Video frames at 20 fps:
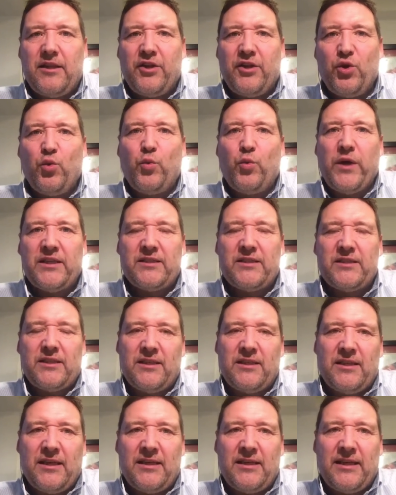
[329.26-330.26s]
new wins
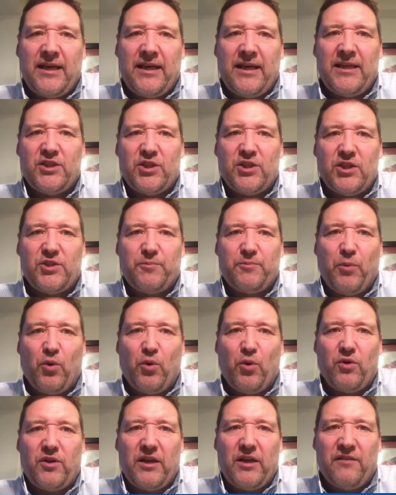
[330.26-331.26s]
in Danish
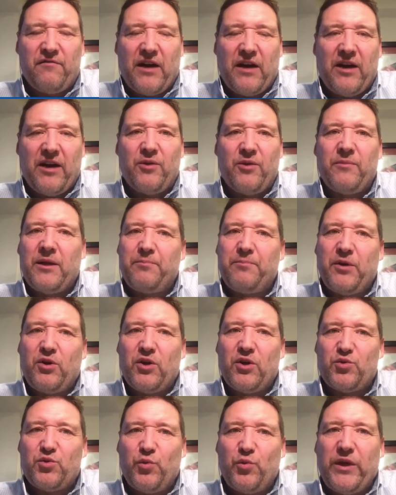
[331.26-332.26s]
sport environment,
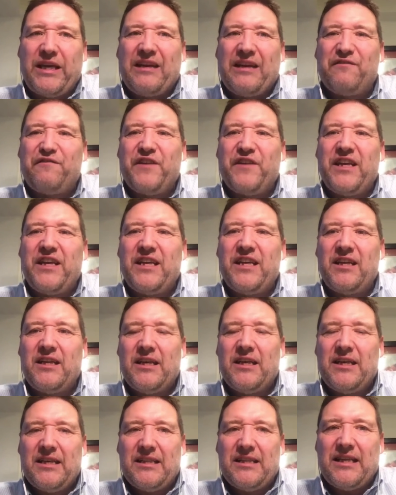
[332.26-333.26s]
because we can
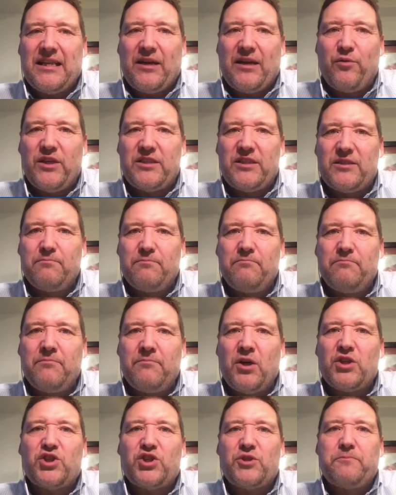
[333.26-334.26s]
feel there is
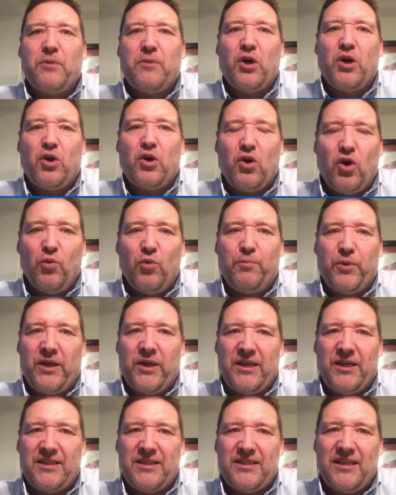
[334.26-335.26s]
much more
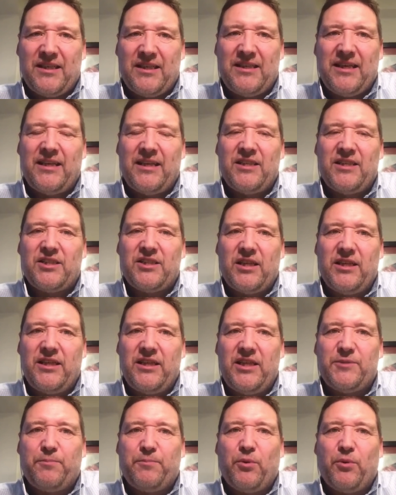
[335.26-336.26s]
openness in Danish
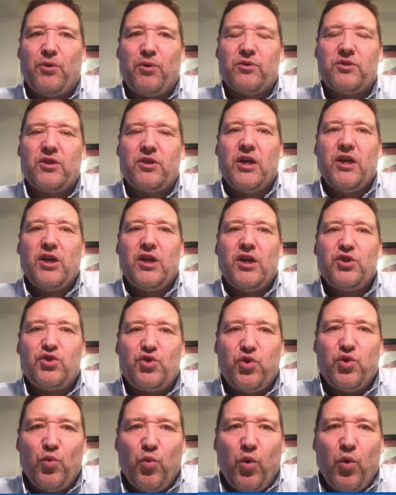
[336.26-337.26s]
elite sports
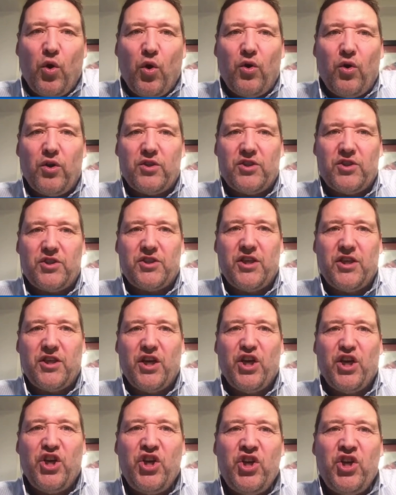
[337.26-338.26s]

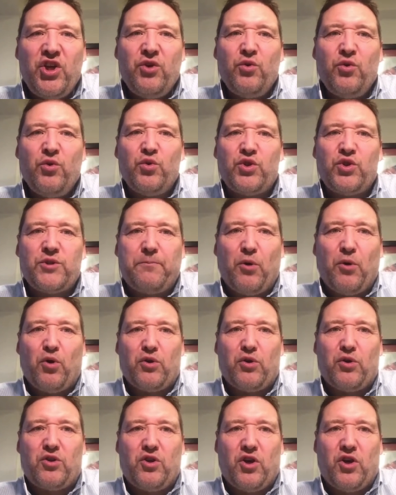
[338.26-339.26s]
towards new
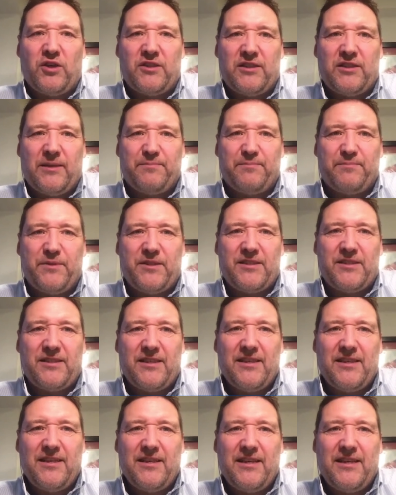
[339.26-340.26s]
sport
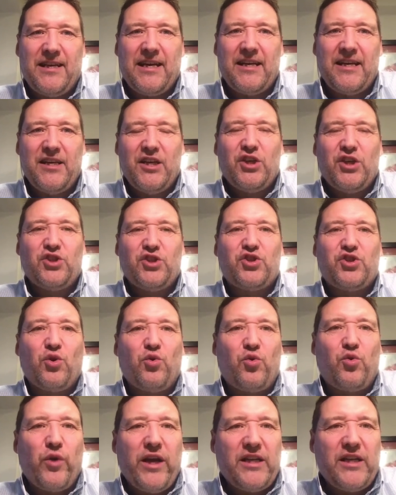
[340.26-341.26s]
concepts. Yeah,
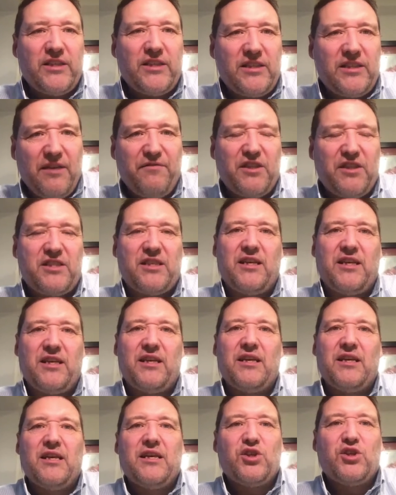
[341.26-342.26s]
so
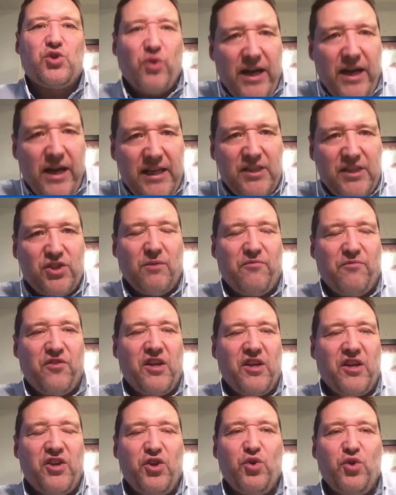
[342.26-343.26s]
creativity, trying
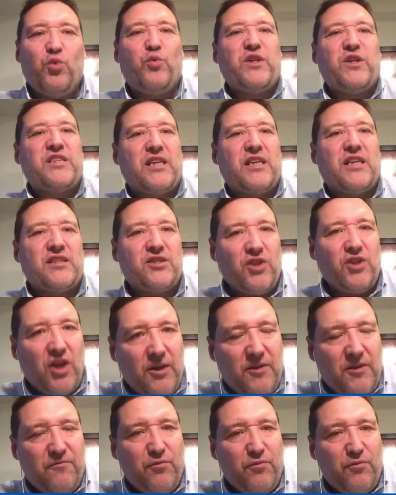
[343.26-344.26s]
something new which has
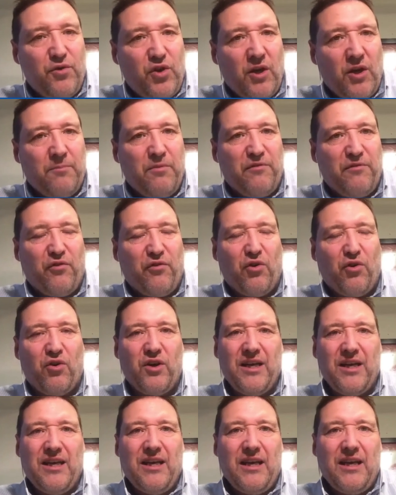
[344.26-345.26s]
not done
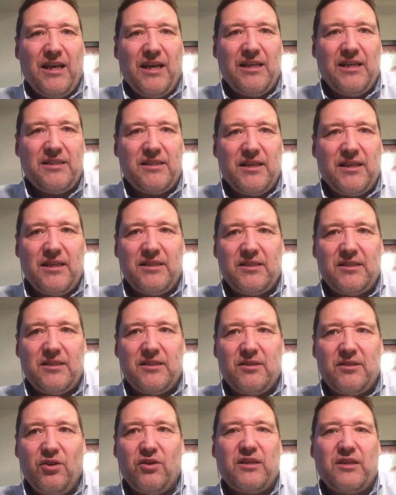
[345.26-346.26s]
before,
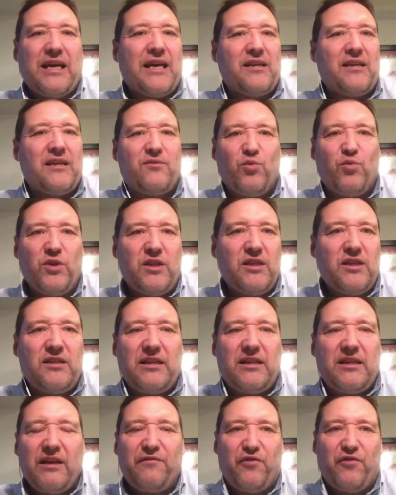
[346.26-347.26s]
is looked at with a
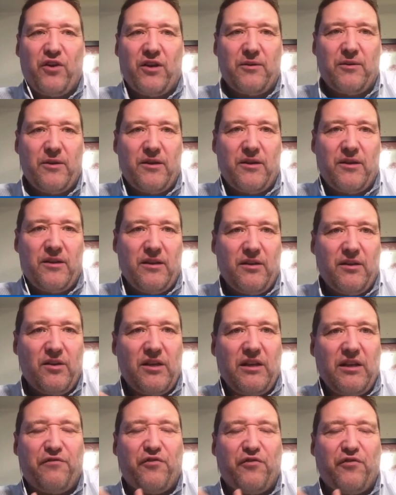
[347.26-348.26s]
different
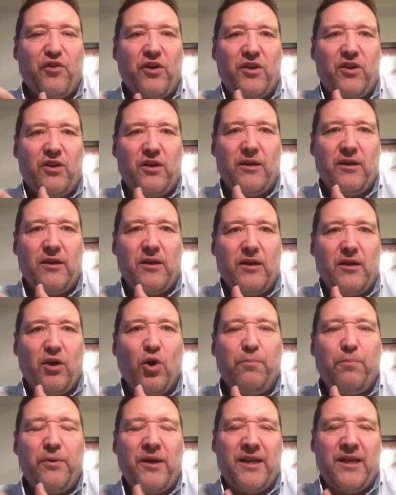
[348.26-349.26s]

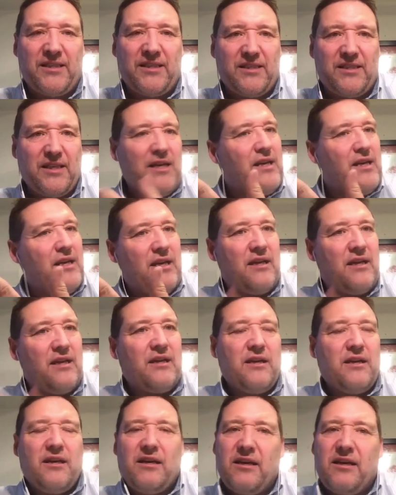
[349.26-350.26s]
openness,
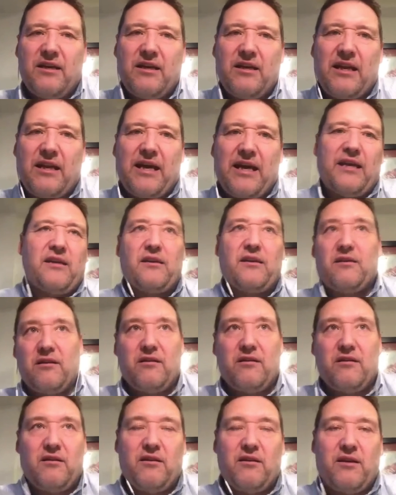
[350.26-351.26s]

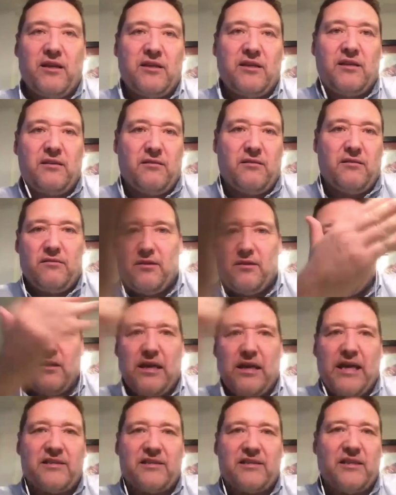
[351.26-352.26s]

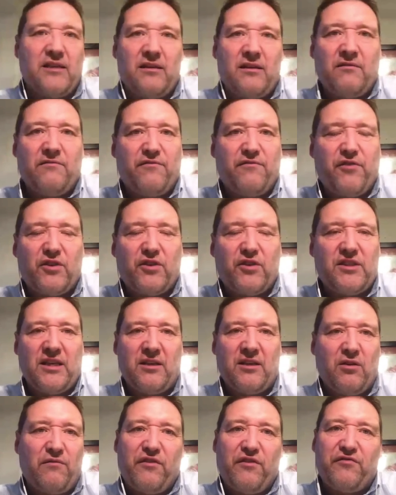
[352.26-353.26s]
as in for
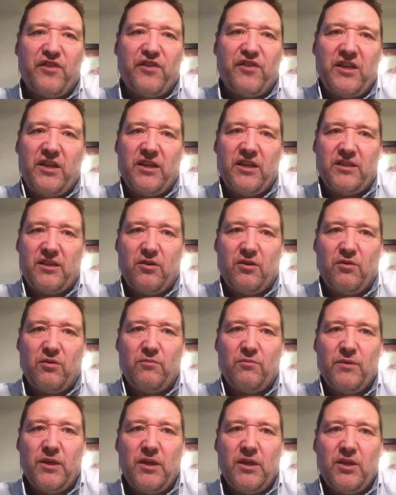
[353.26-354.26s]
10 or 15 years
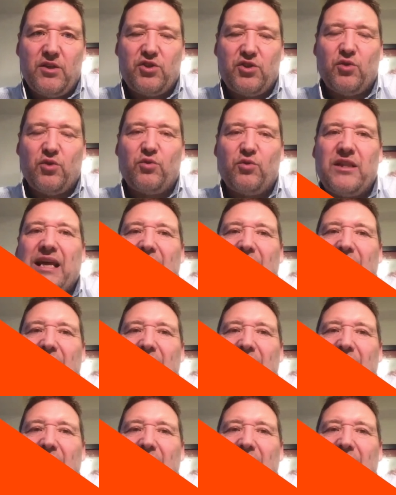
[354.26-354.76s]
ago. So